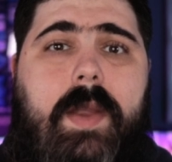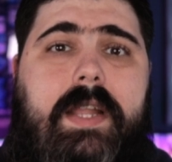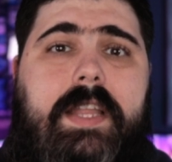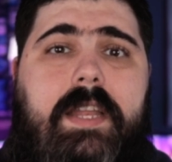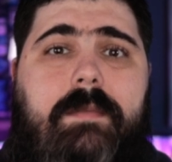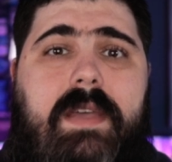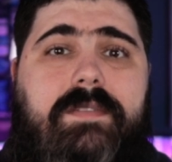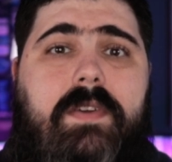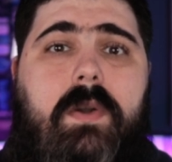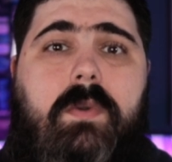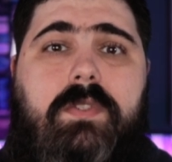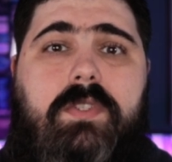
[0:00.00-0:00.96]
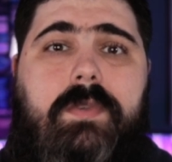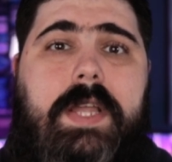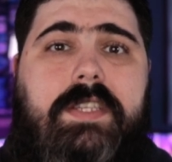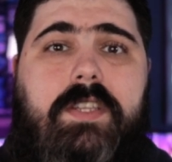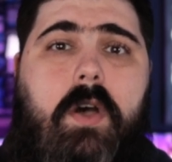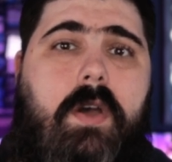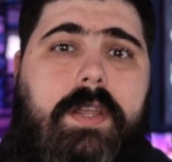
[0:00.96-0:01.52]
directly into my phone, so
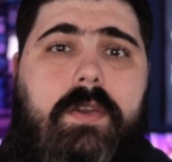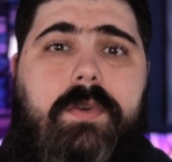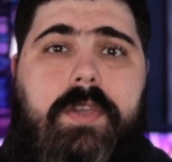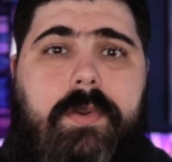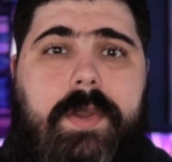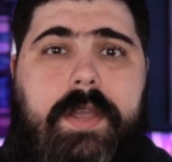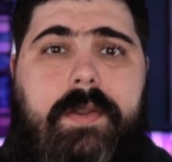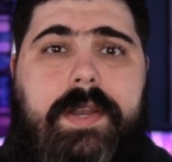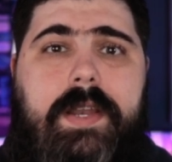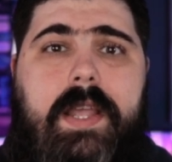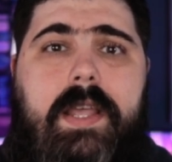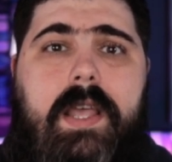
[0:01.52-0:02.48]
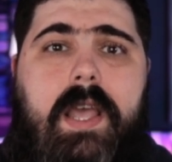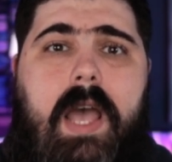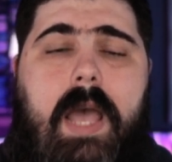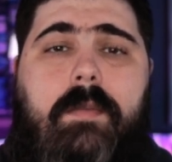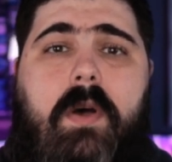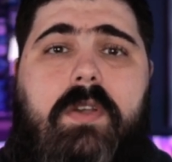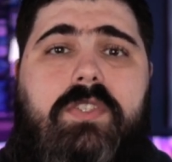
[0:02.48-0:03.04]
that's the audio you're hearing.
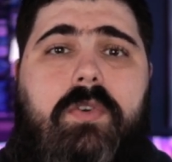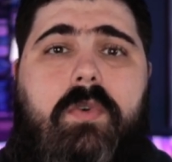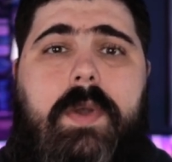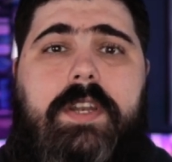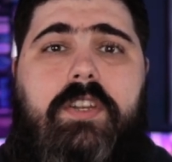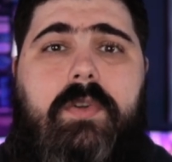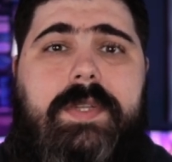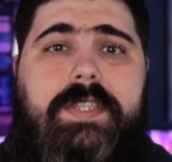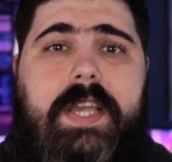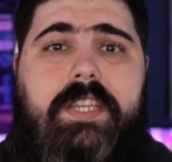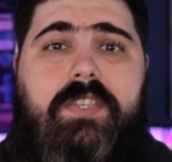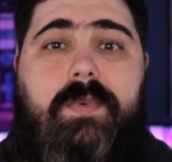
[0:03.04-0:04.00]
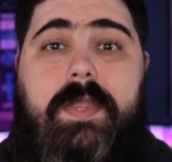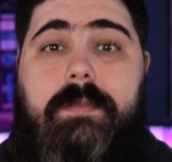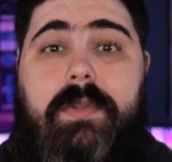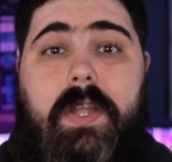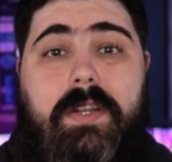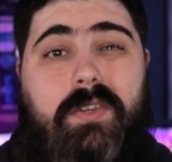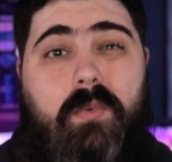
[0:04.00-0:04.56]
I'm also going to do a test with it
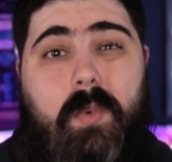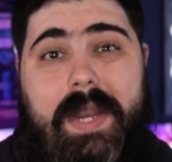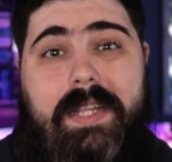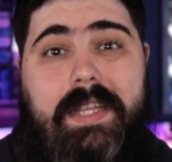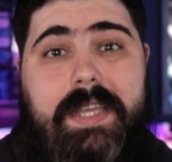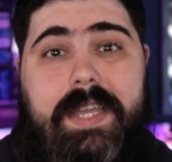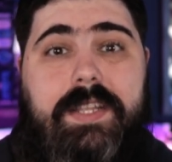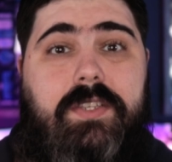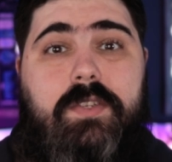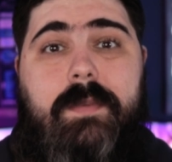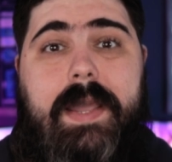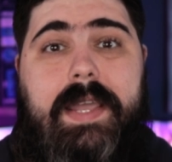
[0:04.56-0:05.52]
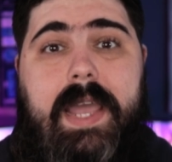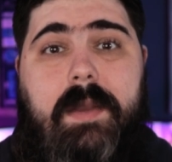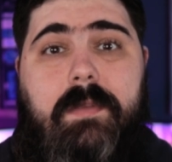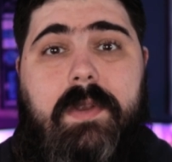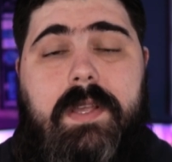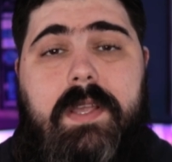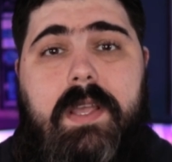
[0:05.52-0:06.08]
plugged directly into my
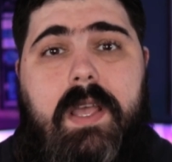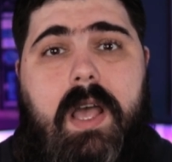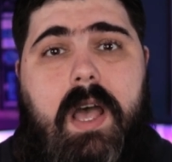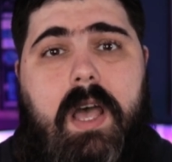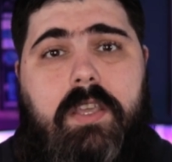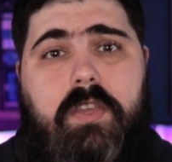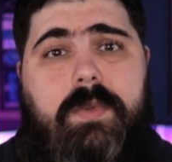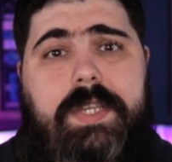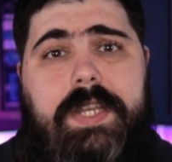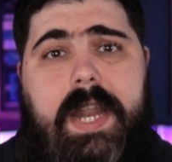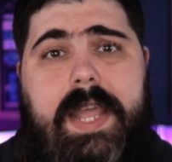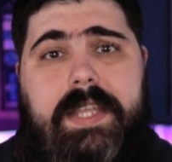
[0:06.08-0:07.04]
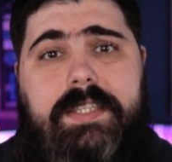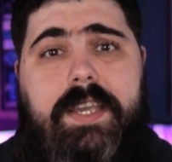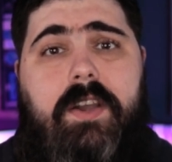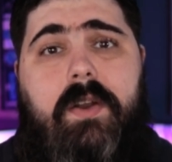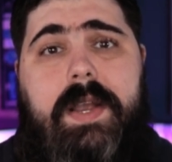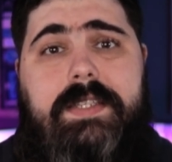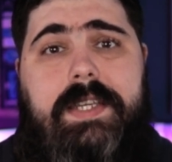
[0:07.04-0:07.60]
camera using a
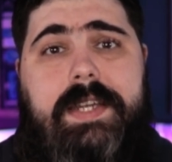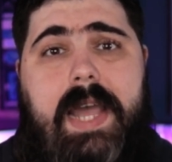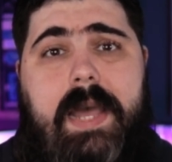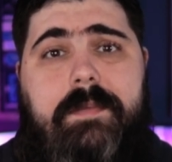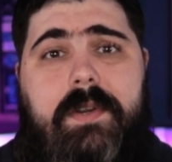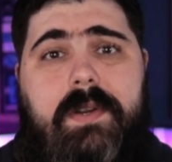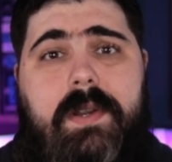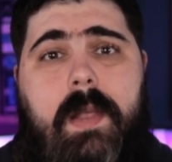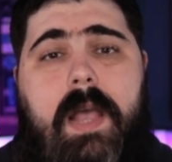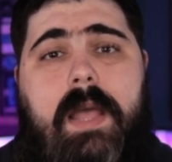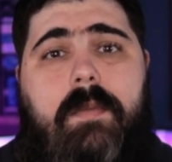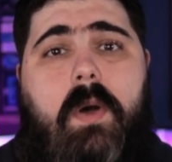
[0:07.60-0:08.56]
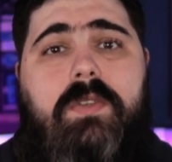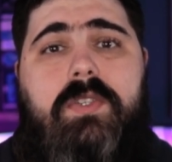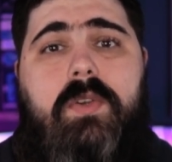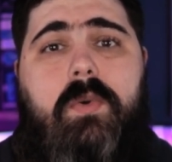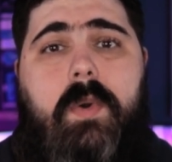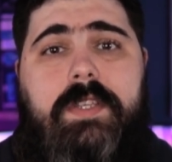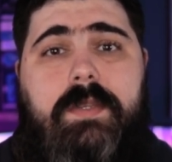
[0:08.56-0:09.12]
TRS adapter. I'm
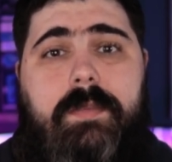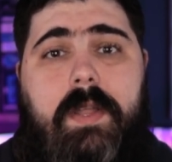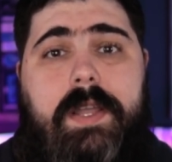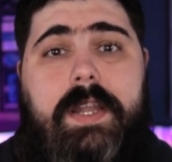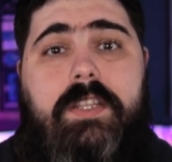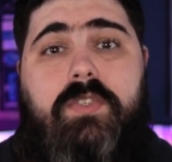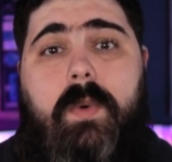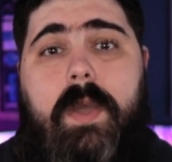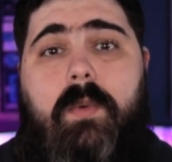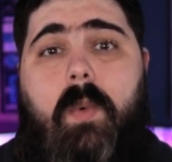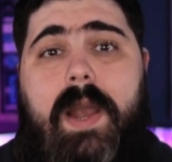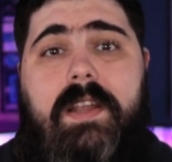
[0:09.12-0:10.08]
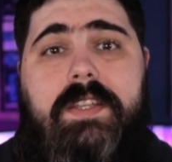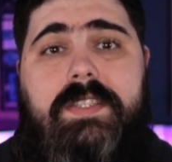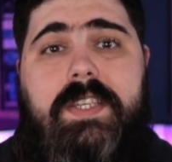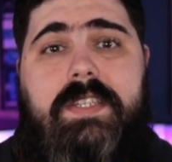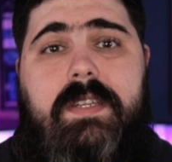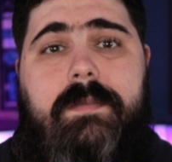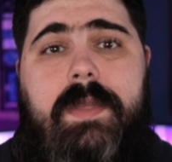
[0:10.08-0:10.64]
also going to plug it into a wireless
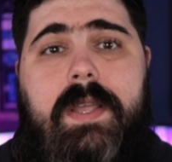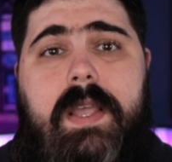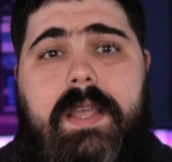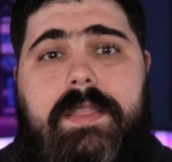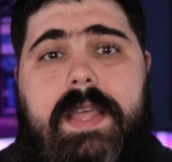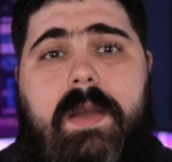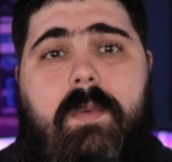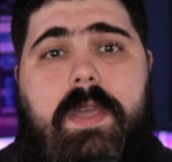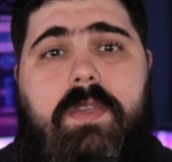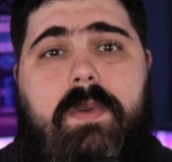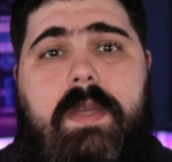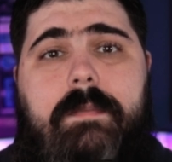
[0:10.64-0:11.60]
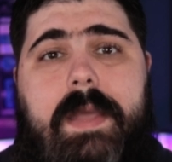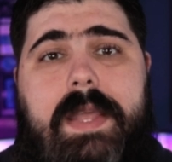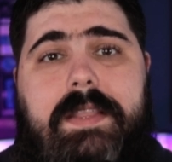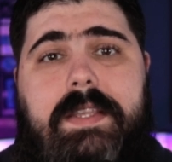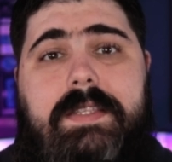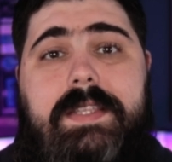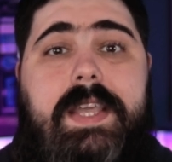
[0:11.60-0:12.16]
system. That way you can make
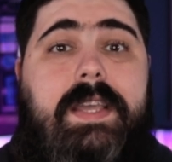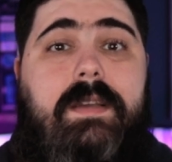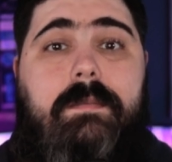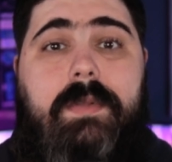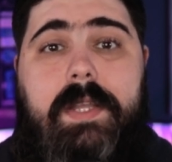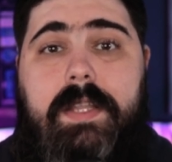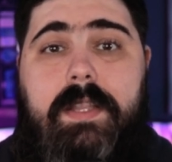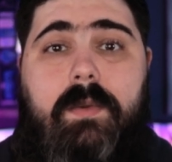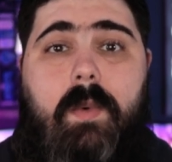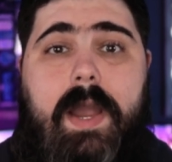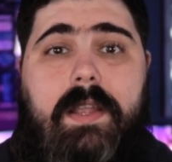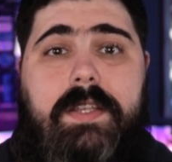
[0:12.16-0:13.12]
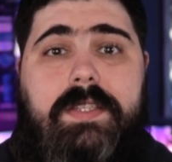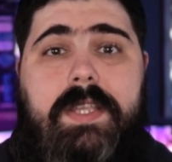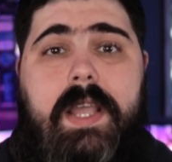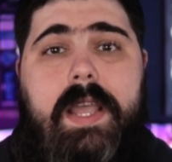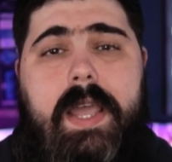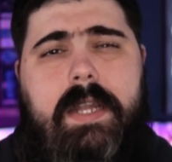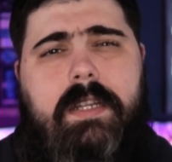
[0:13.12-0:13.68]
this thing completely wireless
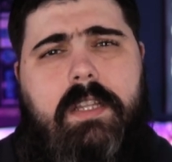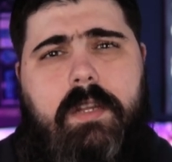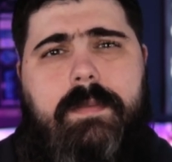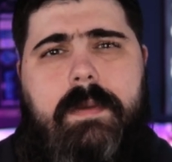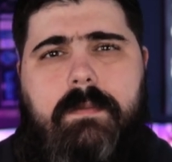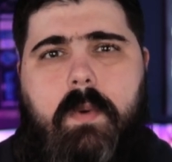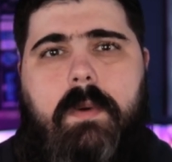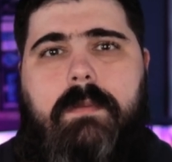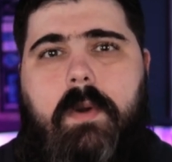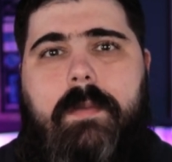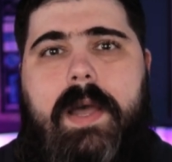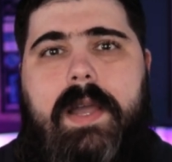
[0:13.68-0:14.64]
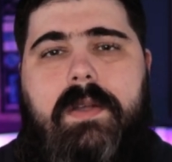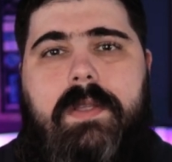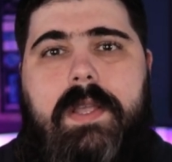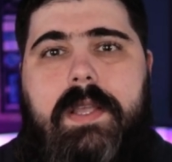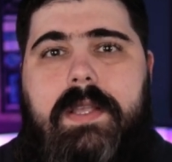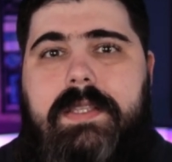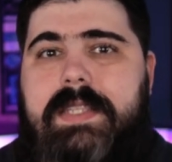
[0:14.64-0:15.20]
and a little bit more mobile.
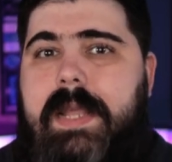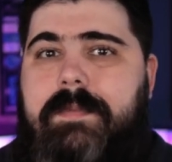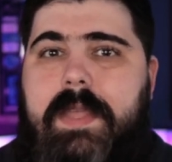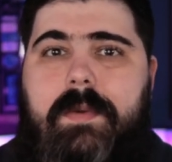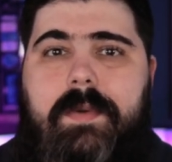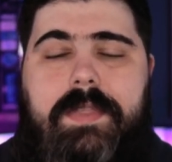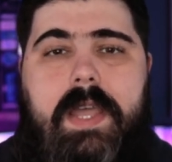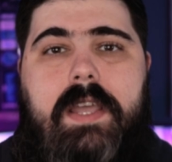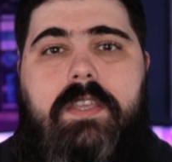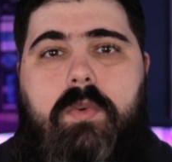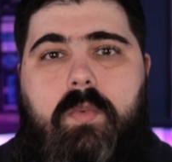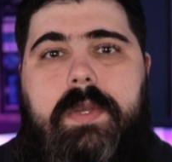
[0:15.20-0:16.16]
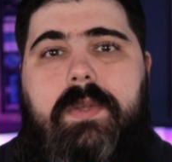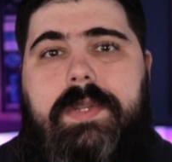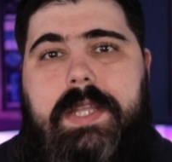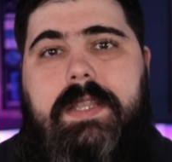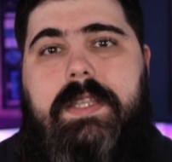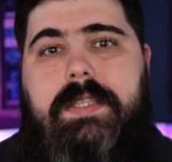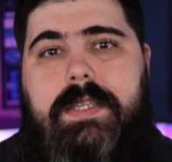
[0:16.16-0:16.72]
Same thing with that, you will
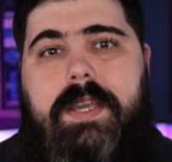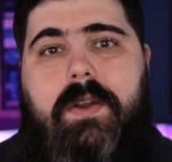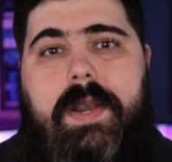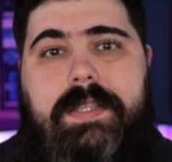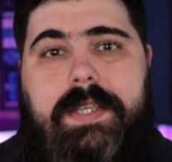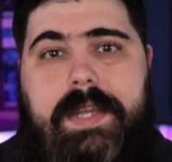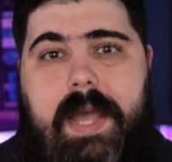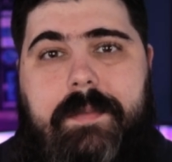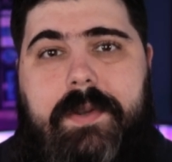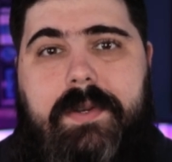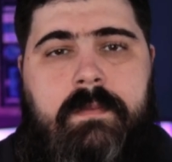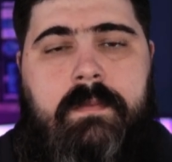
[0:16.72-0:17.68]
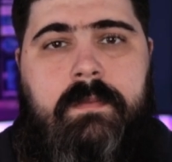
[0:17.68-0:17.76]
need the TRS adapter.